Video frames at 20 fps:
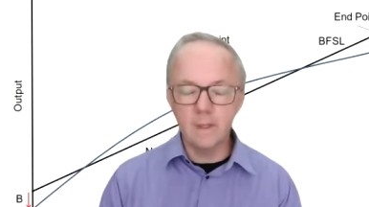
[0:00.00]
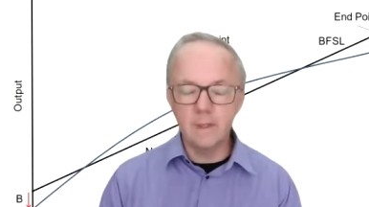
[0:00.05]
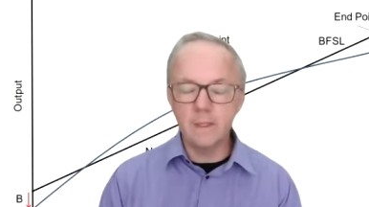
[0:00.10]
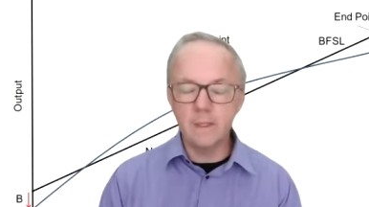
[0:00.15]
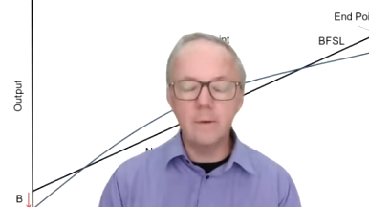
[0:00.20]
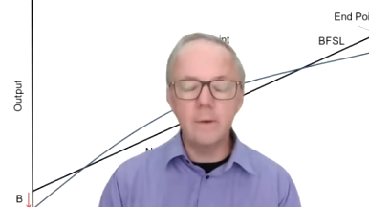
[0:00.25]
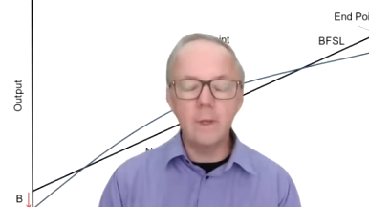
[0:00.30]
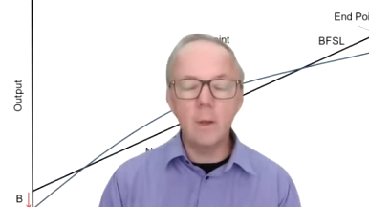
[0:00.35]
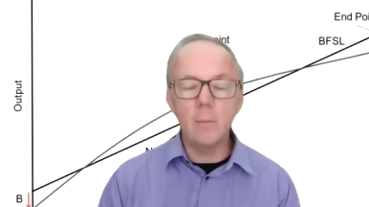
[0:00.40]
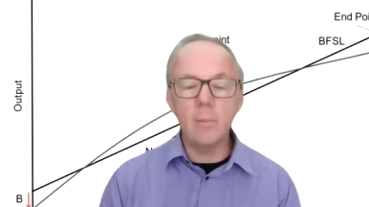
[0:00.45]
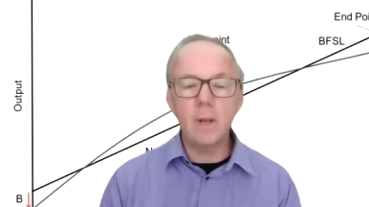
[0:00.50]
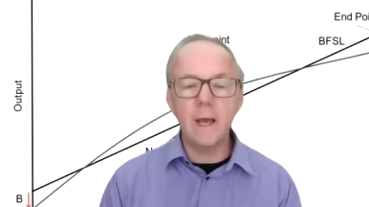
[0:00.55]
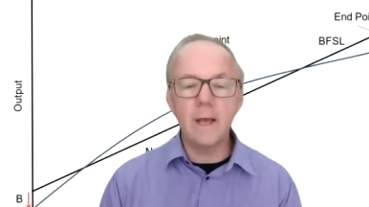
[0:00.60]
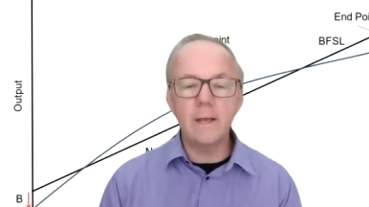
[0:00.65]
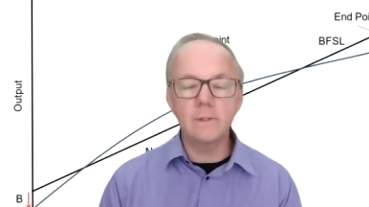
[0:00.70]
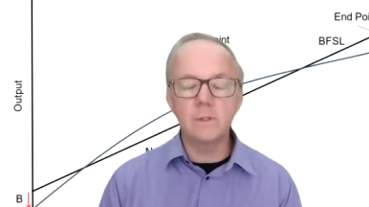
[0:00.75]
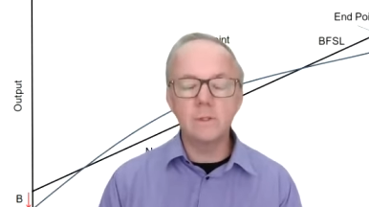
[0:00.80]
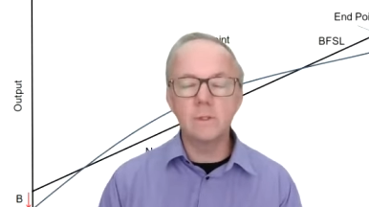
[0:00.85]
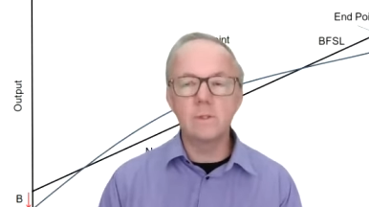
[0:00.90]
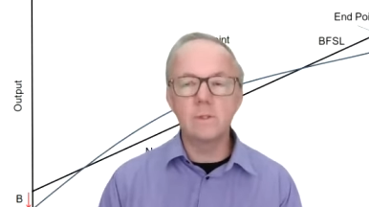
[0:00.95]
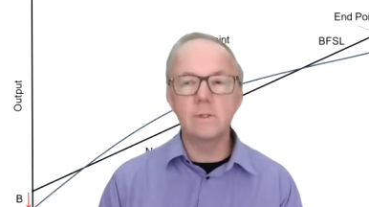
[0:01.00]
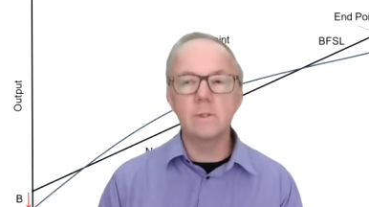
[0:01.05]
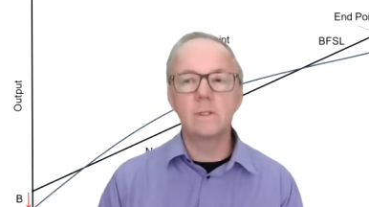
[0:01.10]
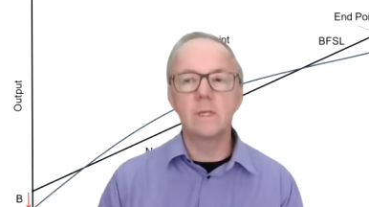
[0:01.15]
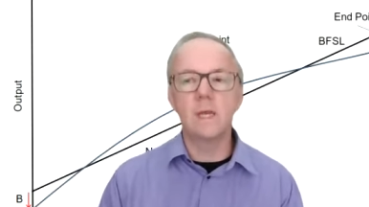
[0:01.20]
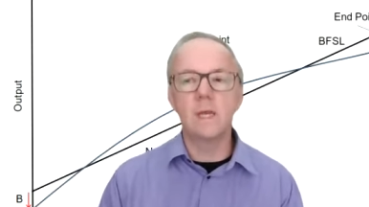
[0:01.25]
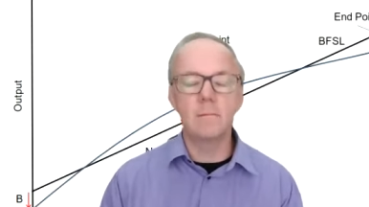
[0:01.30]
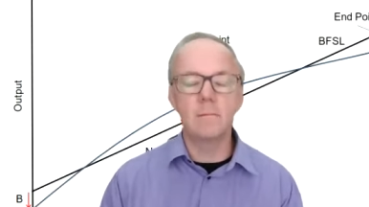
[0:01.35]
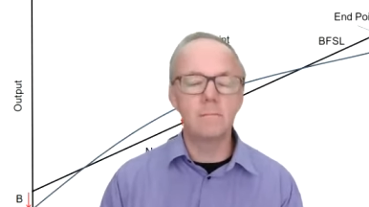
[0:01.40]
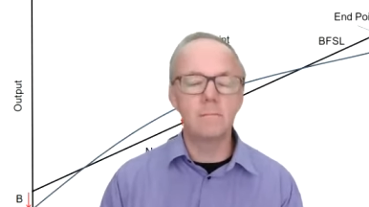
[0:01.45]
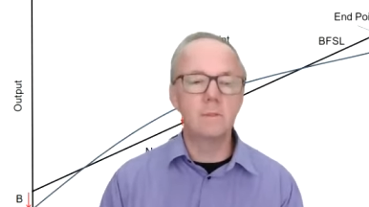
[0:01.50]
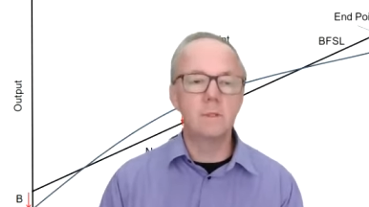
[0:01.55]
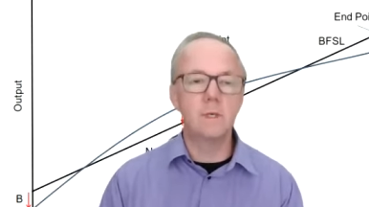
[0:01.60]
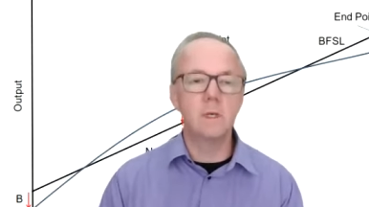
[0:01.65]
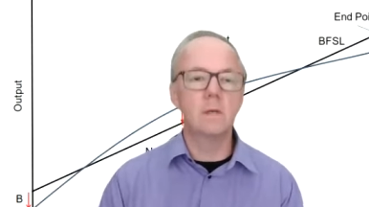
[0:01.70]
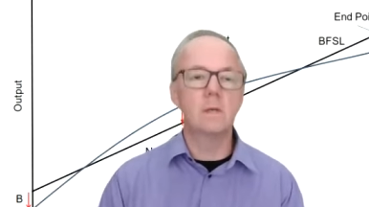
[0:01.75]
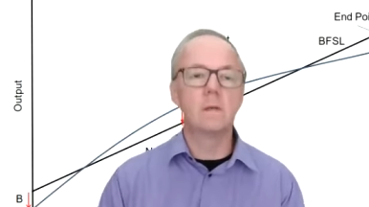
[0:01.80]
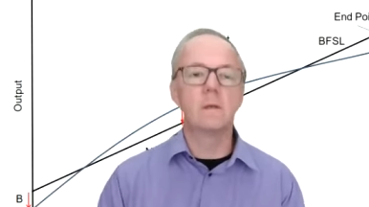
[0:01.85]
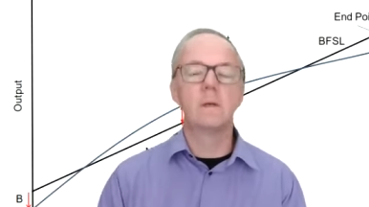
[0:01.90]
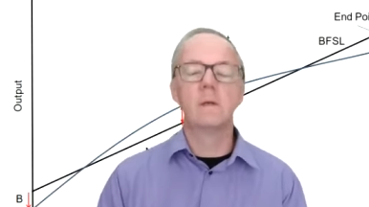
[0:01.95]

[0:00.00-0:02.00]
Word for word: Now it applies just the same to